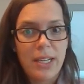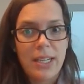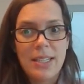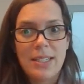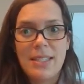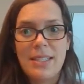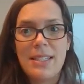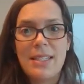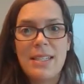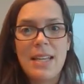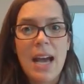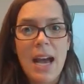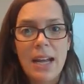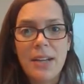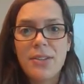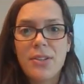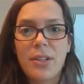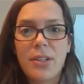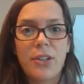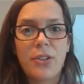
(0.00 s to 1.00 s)
It is
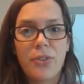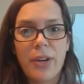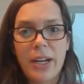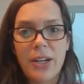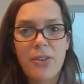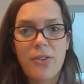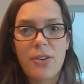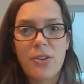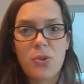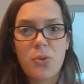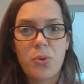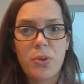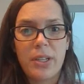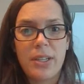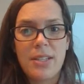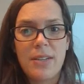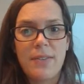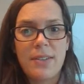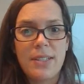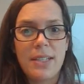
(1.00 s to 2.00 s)
not greater than
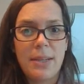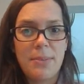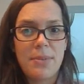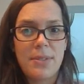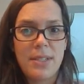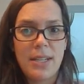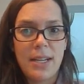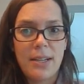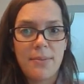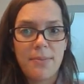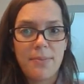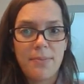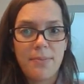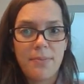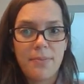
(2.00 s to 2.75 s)
27 times 10.